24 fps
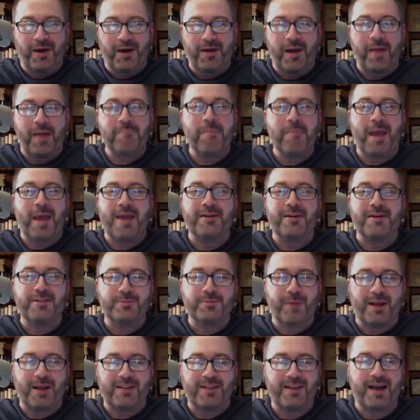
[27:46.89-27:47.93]
So I
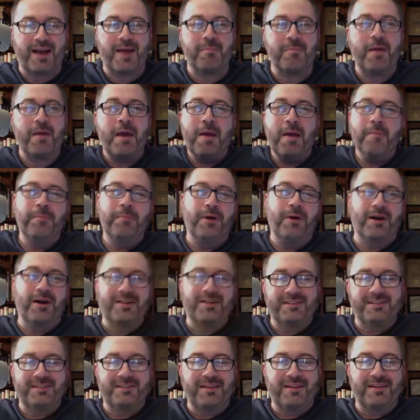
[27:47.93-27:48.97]
managed my time,
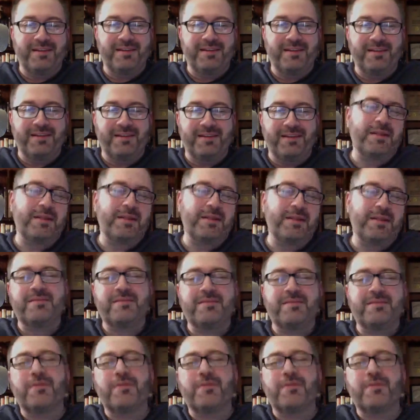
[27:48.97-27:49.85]
but I mean,